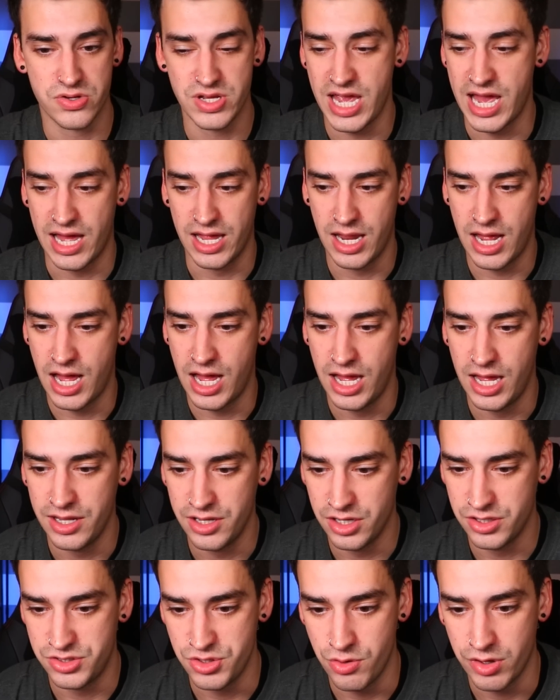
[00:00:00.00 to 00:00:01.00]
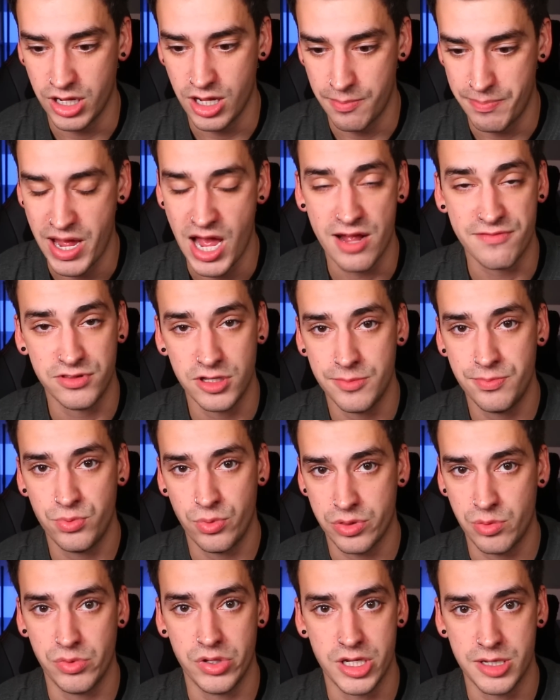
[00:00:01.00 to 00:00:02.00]
So yeah, doing a backflip
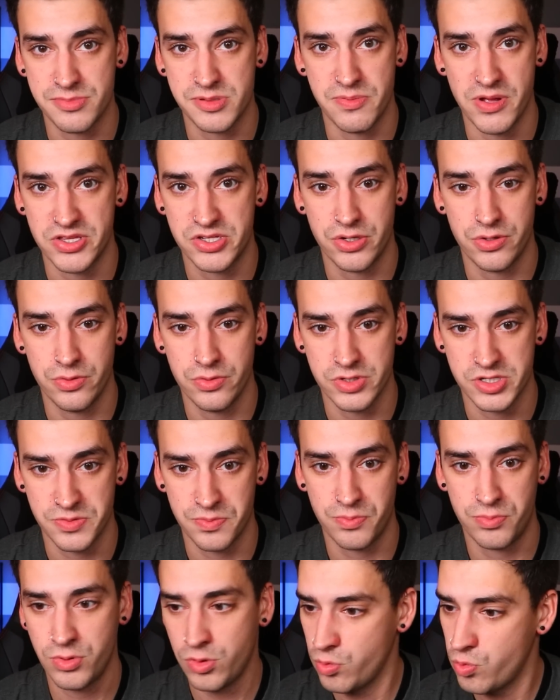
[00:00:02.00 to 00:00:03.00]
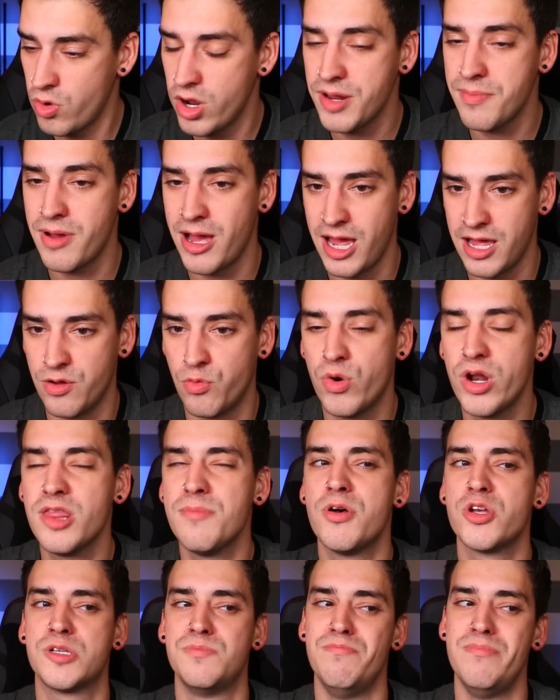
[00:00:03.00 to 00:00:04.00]
with William Spencer was one of
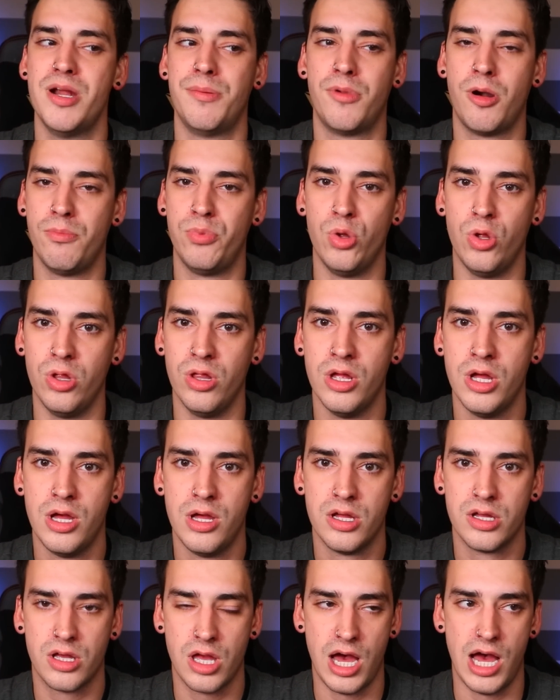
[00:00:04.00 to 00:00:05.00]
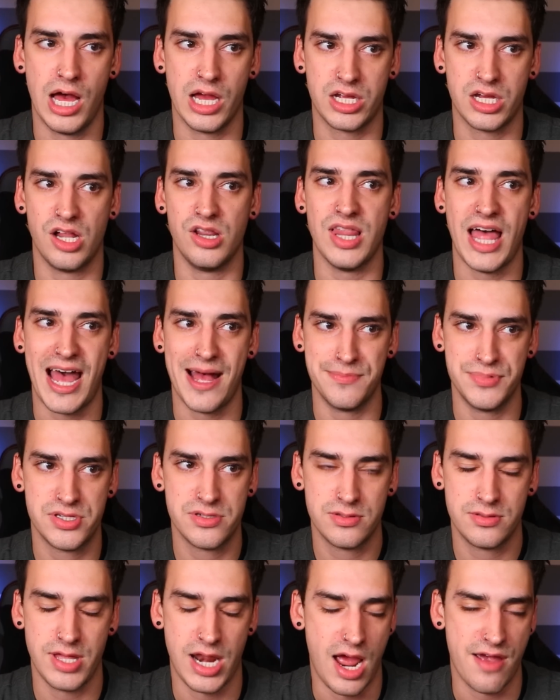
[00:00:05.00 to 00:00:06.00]
the most memorable
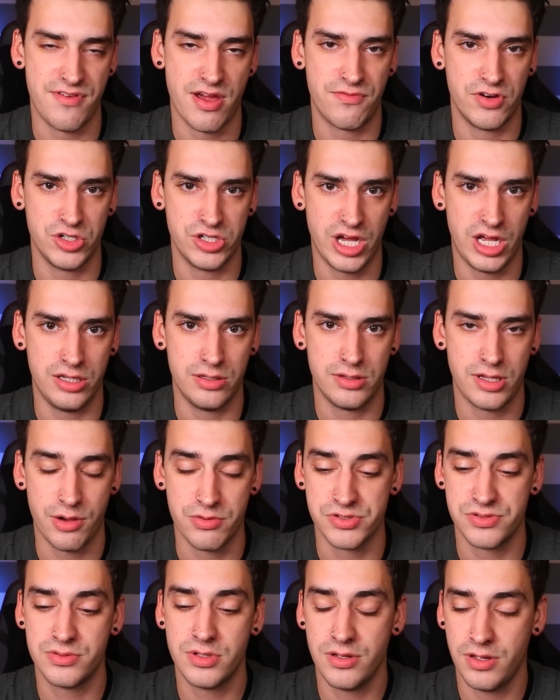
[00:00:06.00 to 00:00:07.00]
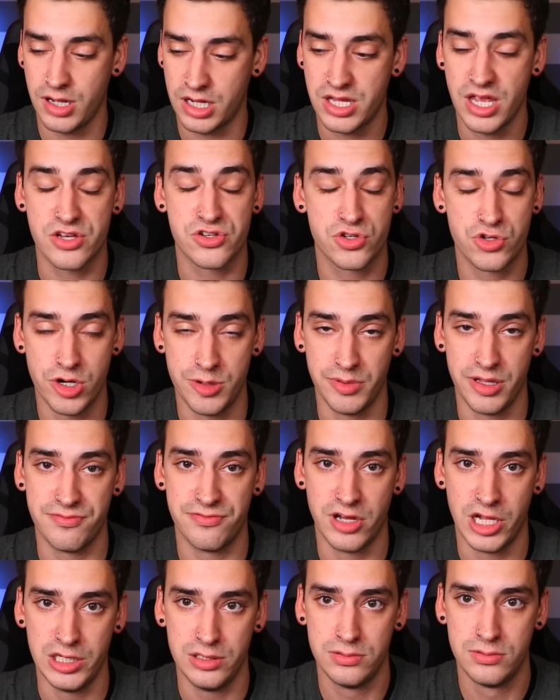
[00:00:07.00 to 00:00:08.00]
collabs that I've ever done. That was extremely
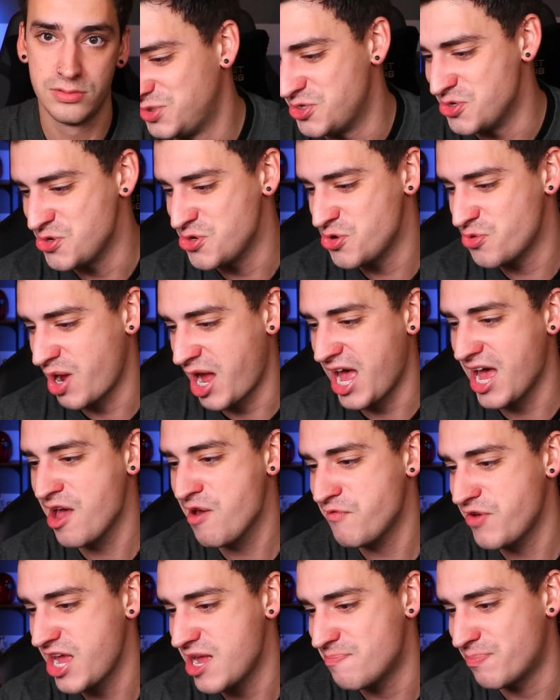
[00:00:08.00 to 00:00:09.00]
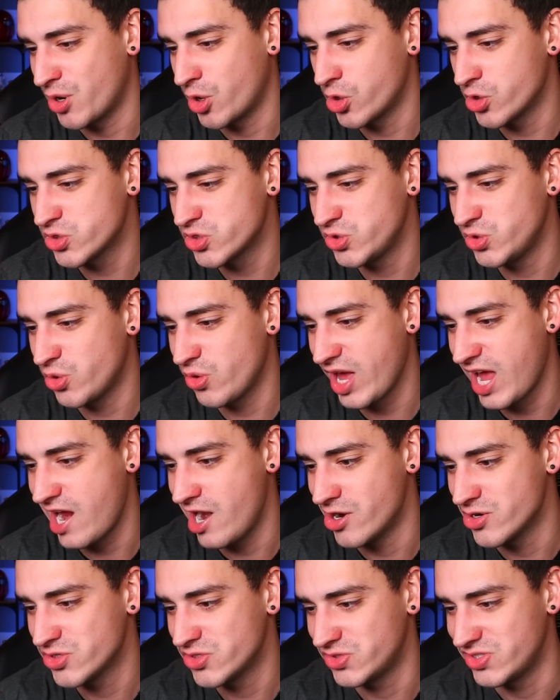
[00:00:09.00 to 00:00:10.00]
fun. Do you have a personal
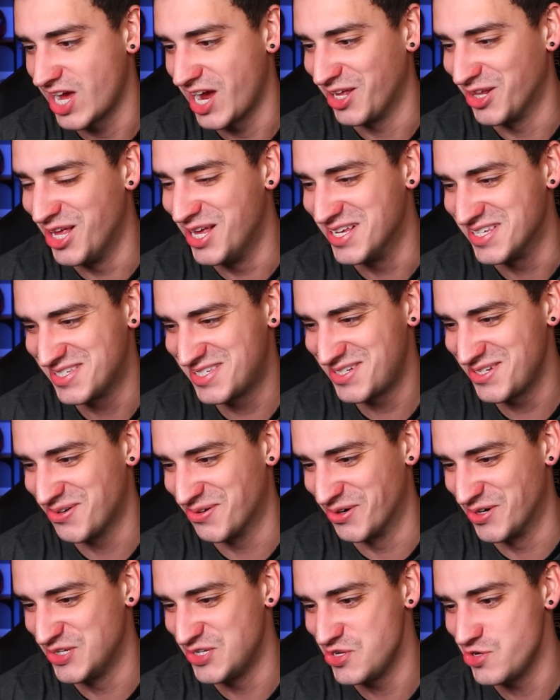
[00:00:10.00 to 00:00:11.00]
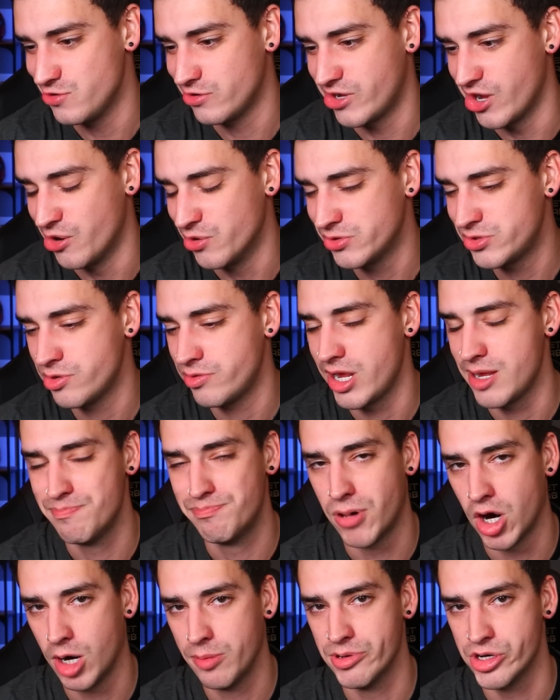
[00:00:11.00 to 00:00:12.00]
hairstylist or do you go to a
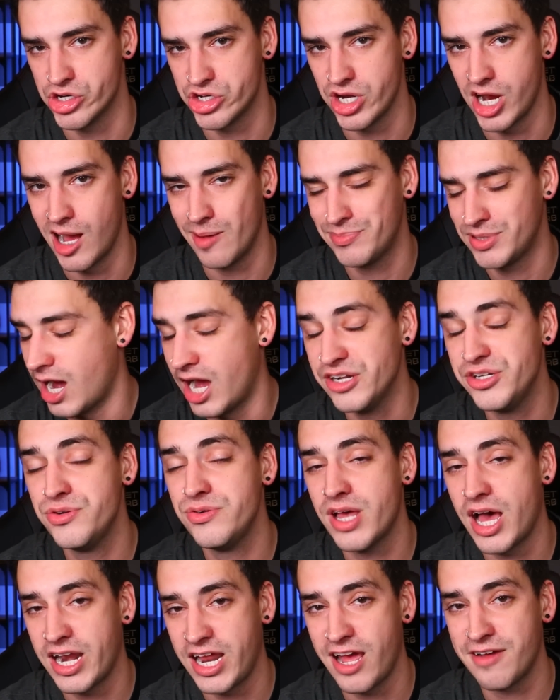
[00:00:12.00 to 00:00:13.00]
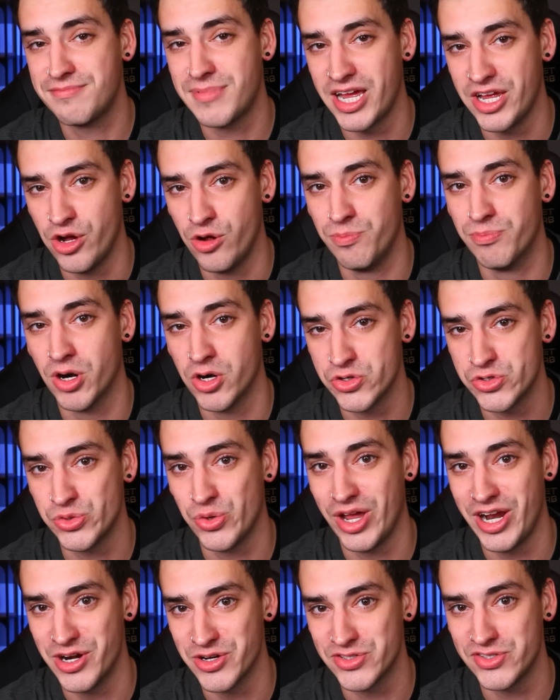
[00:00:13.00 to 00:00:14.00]
barber shop? I do not have my own
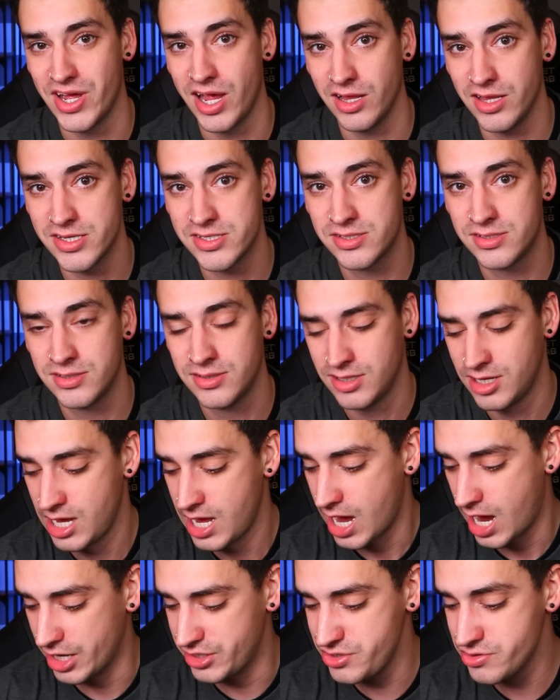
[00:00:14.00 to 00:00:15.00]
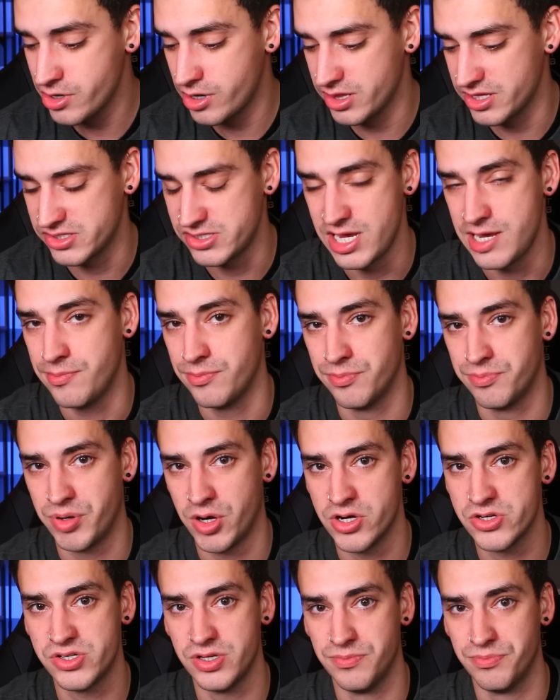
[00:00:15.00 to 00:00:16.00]
personal hairstylist. I do go to the same
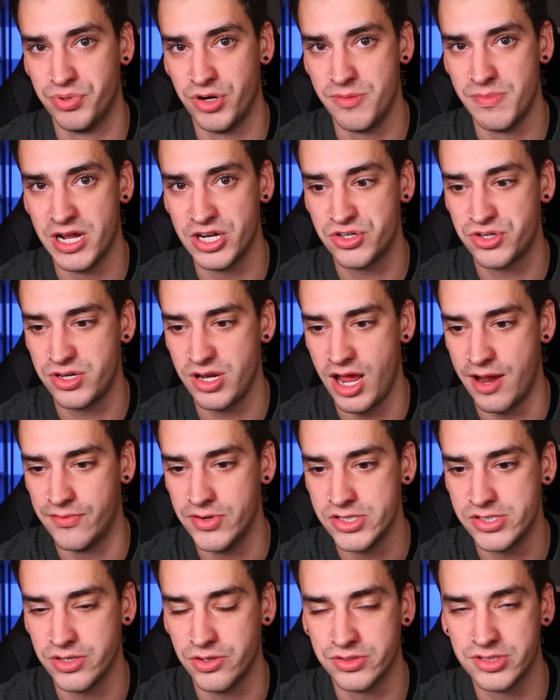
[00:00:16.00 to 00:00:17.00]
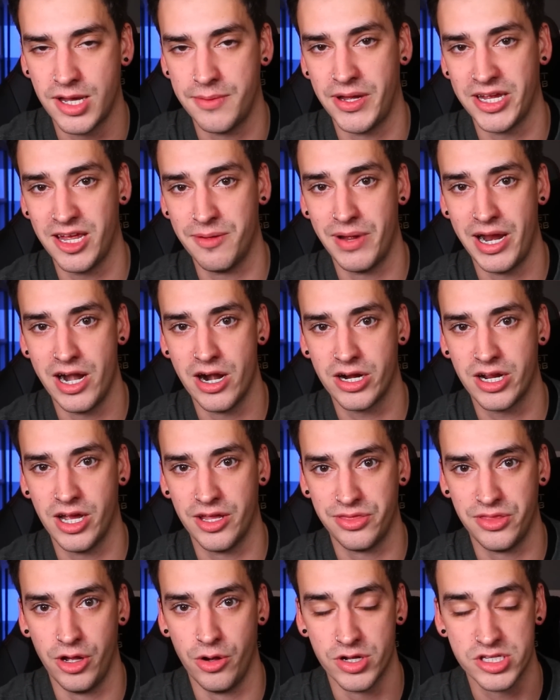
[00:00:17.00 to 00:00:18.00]
person pretty much every single time I get my hair
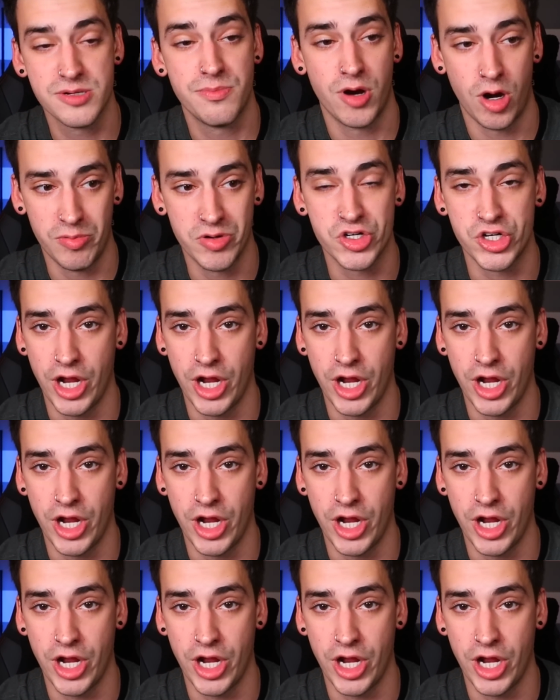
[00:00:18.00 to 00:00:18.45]
cut though. It's a barber